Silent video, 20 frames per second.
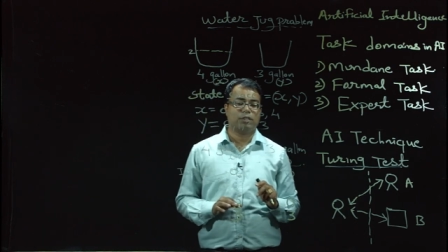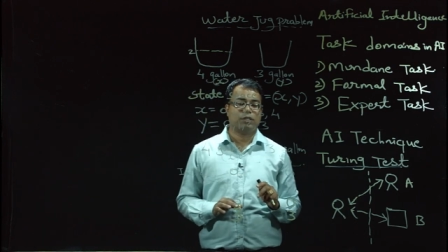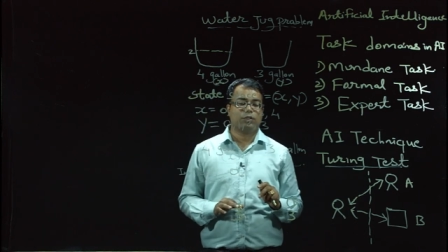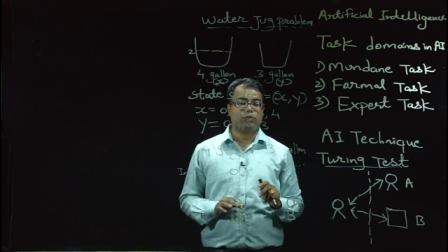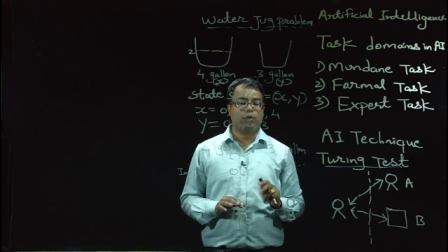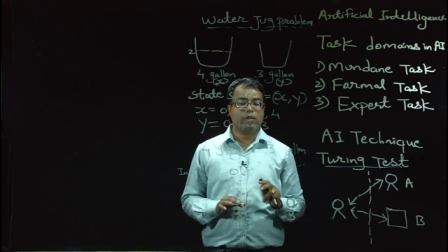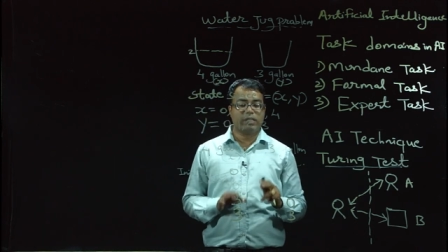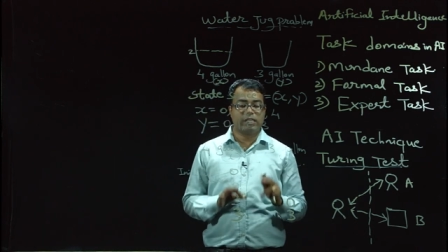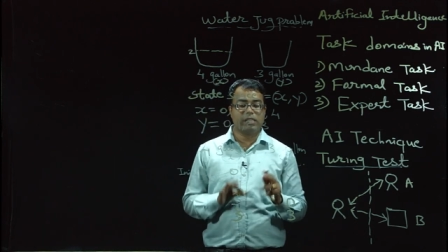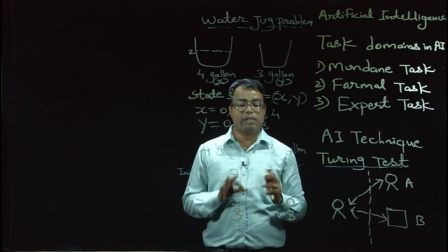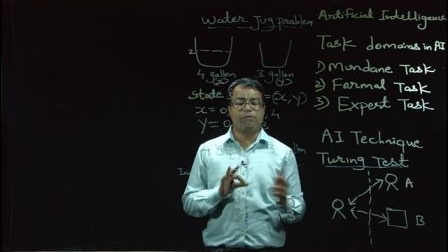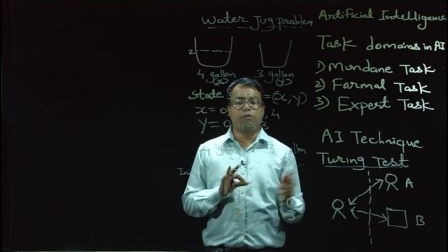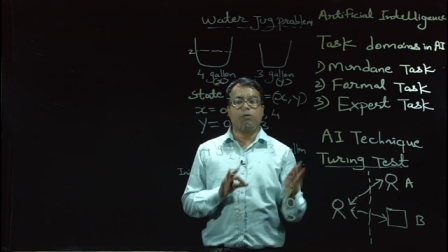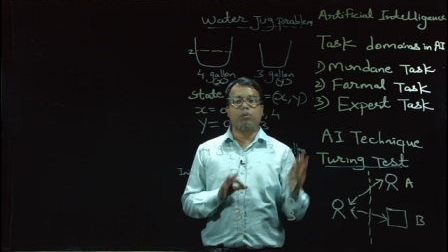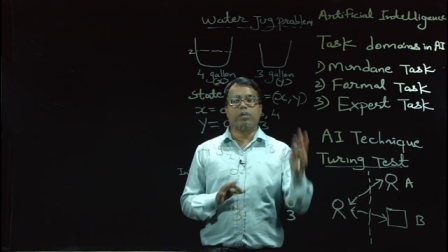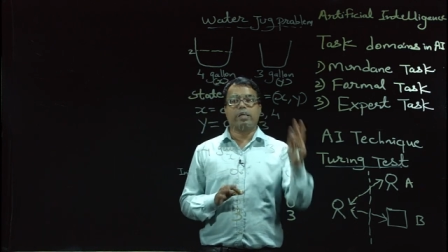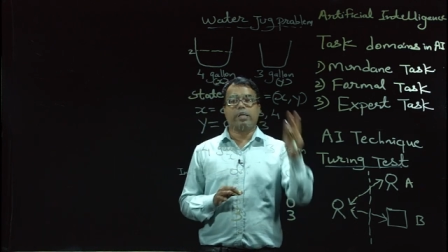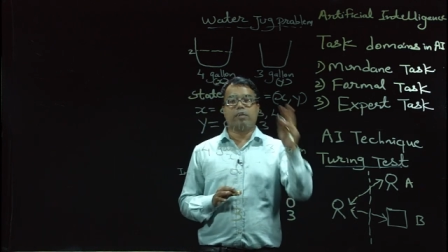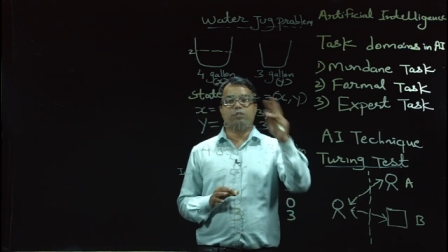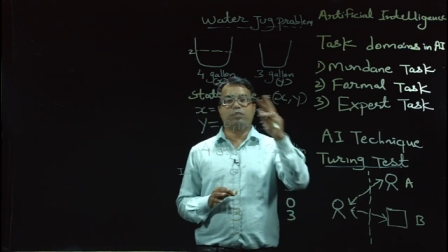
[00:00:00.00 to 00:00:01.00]
So, until
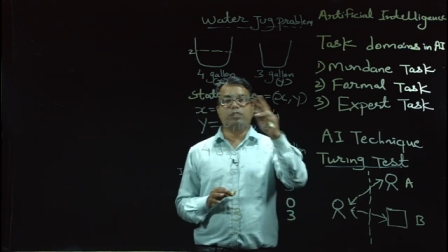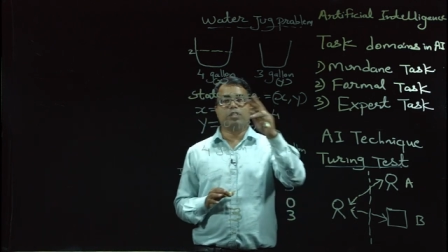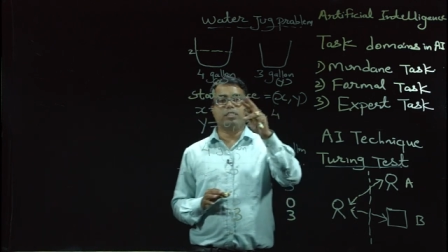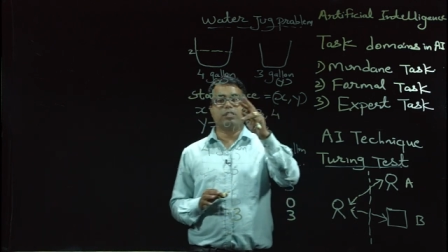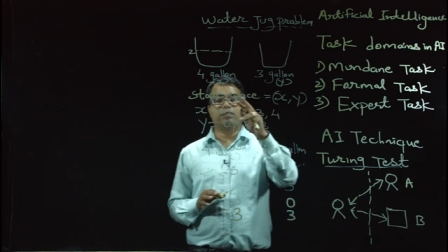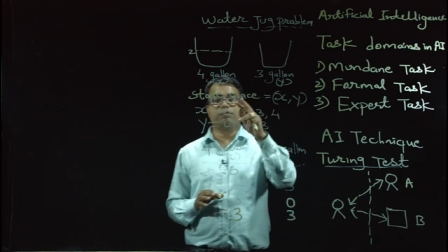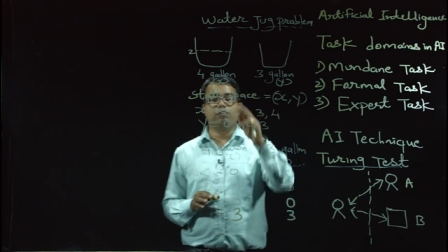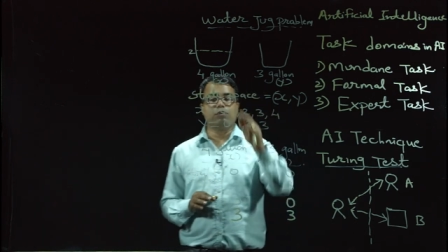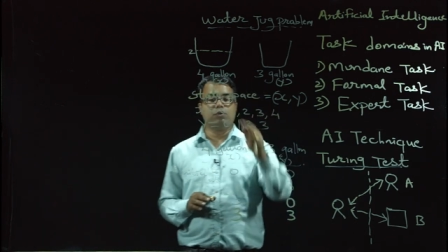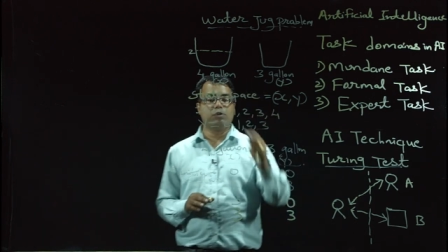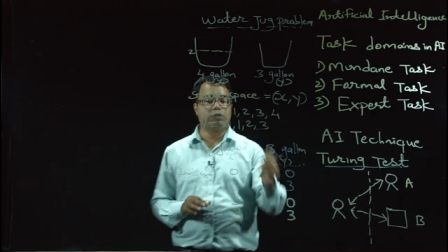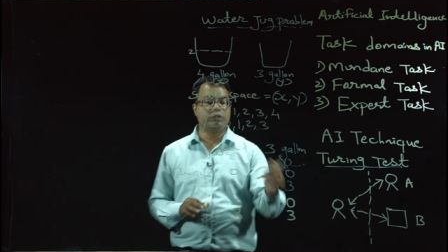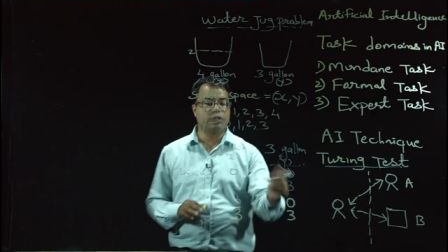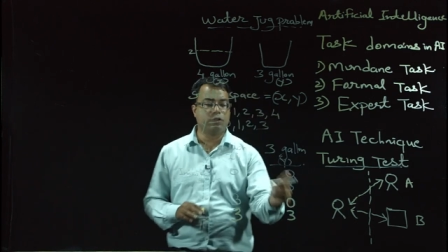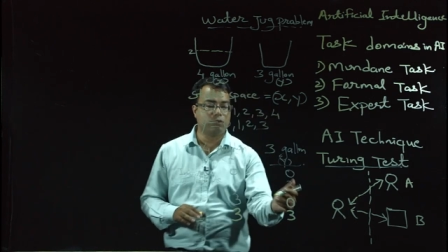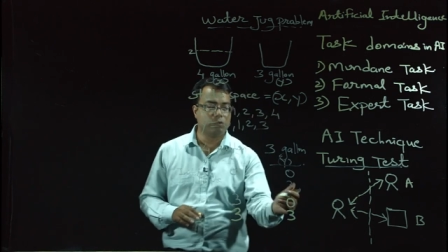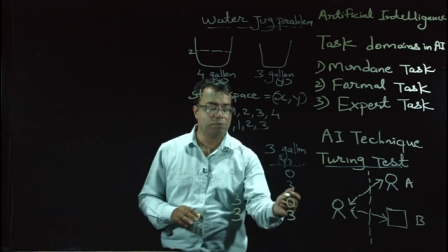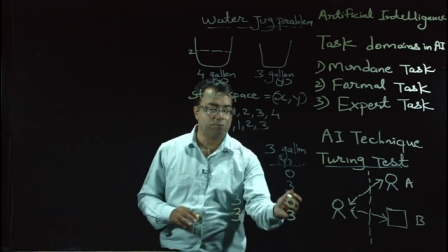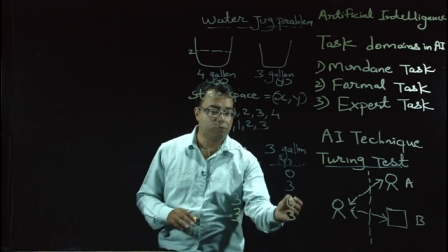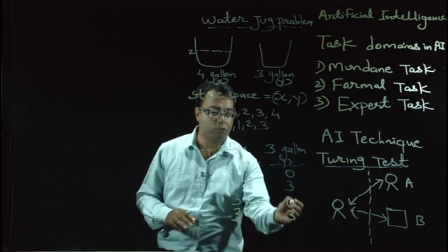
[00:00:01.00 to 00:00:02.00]
4 gallon jug is full you
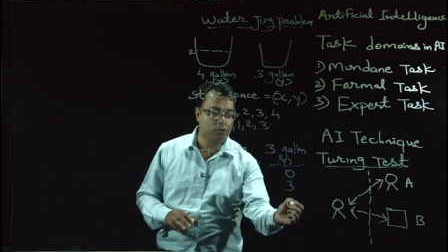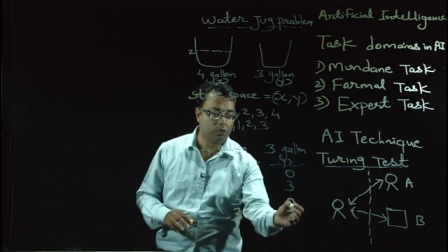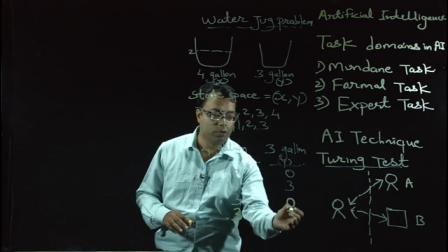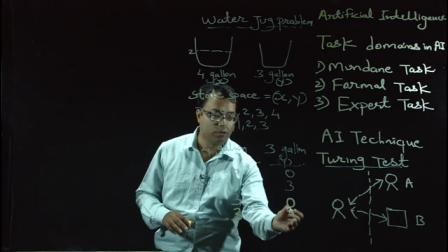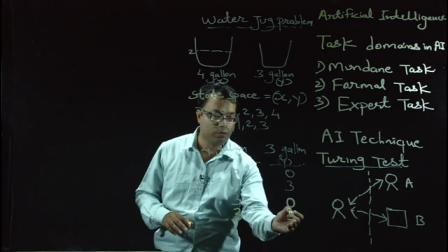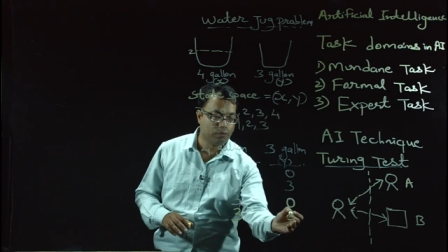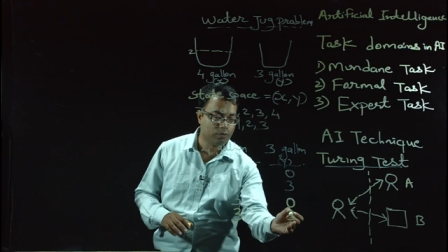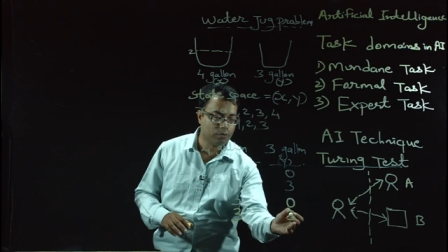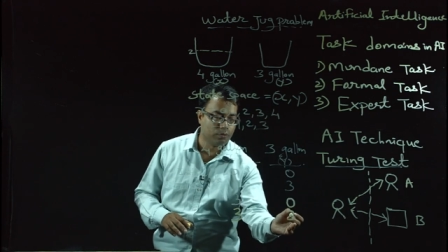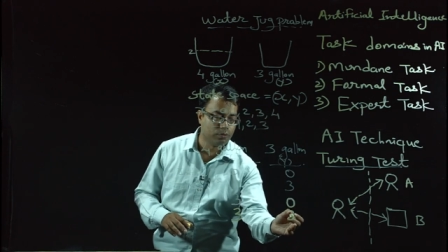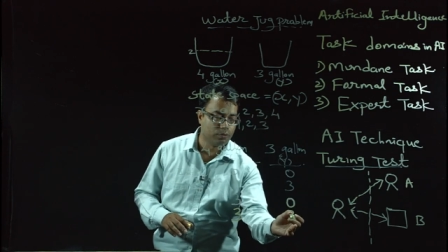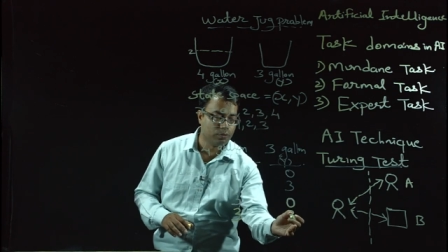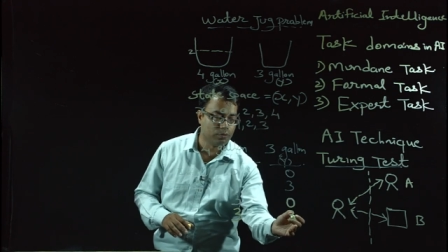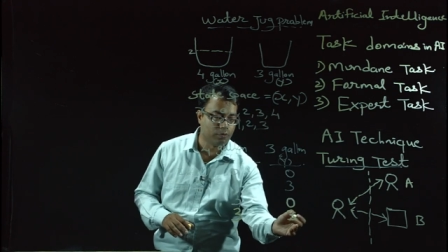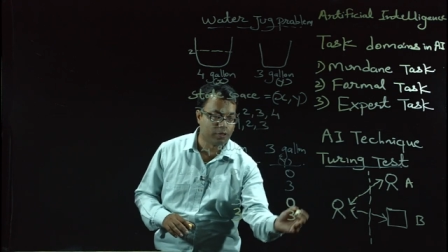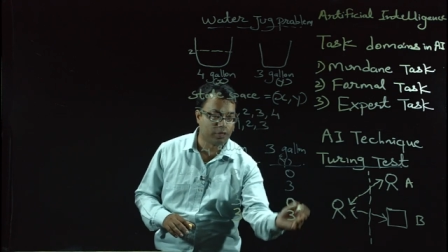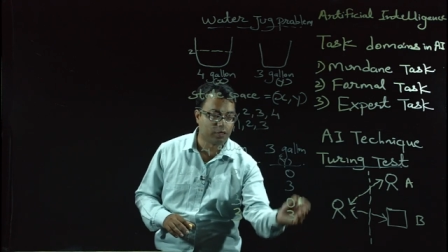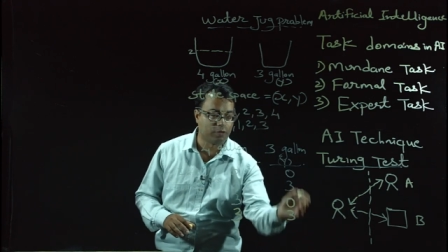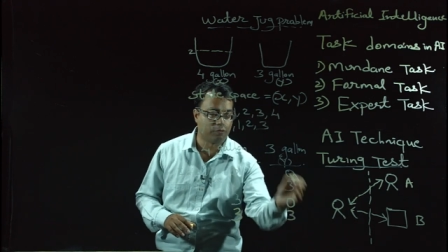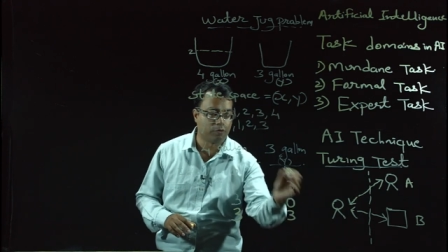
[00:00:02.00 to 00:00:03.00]
have to pour the
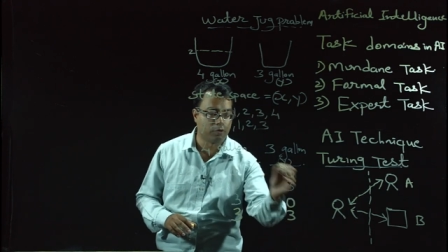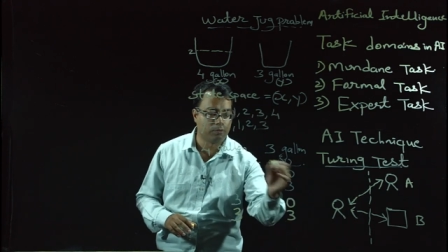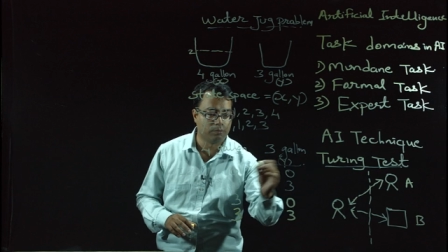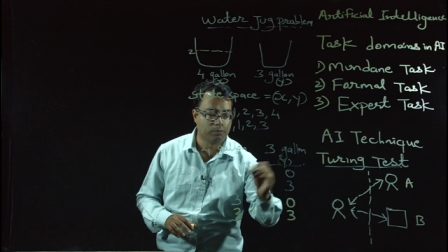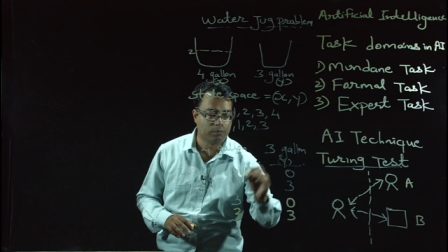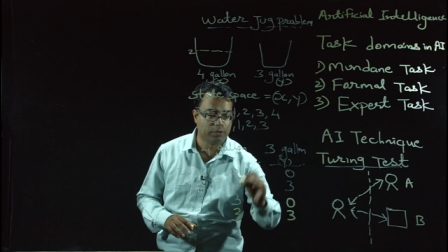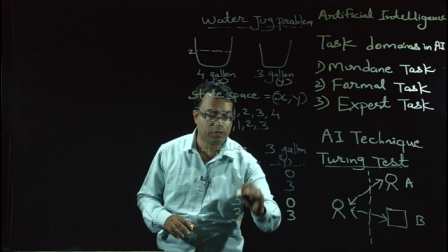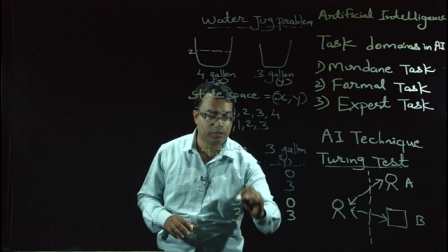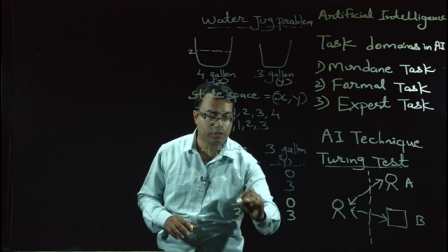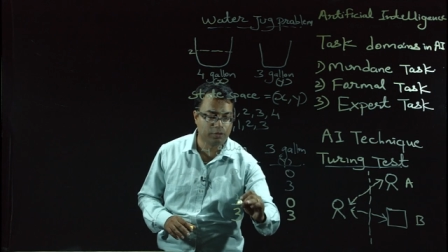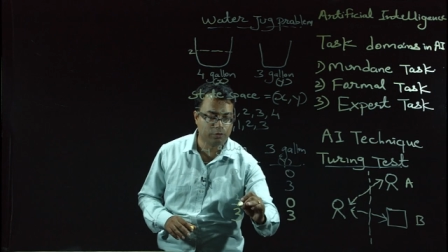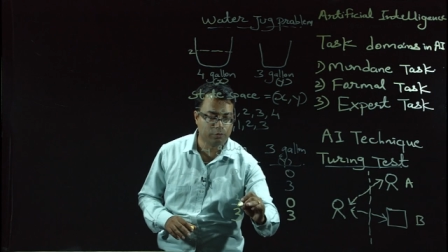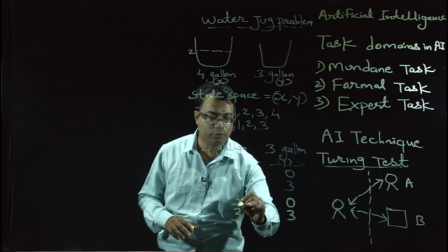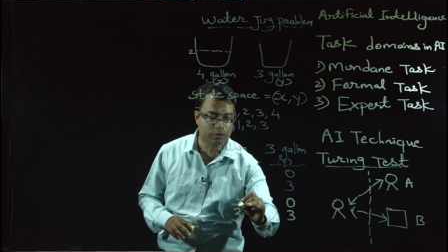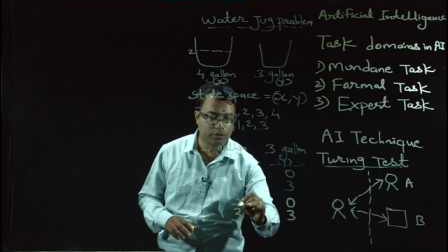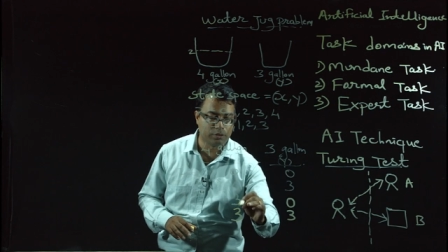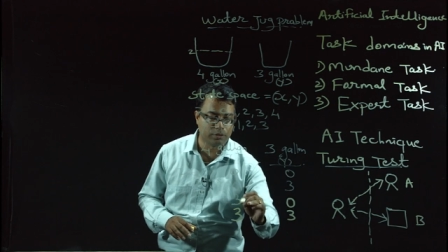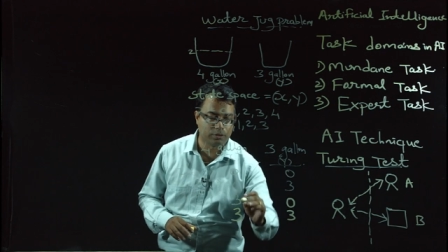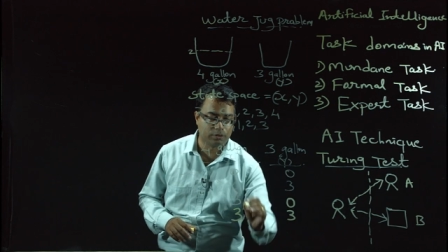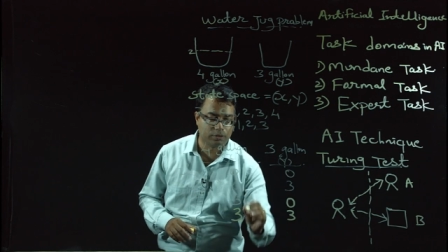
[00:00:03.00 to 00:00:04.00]
water from here to
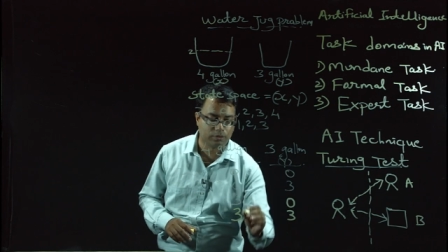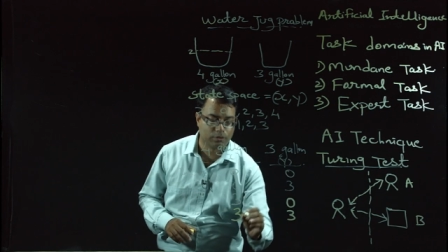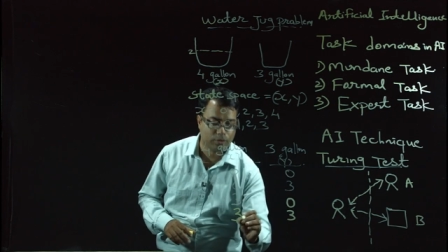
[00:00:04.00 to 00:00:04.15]
here.